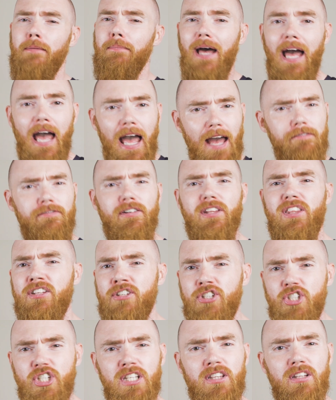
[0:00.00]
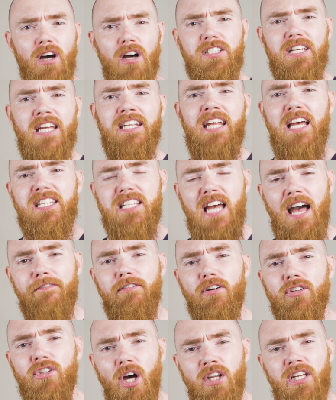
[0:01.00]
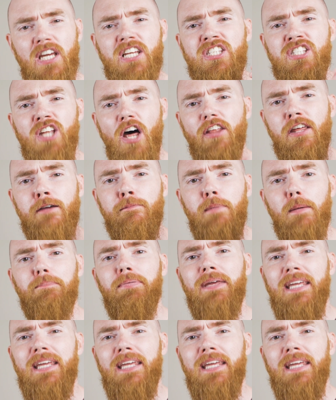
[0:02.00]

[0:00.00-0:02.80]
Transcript: but everything she does and has ever done is nothing but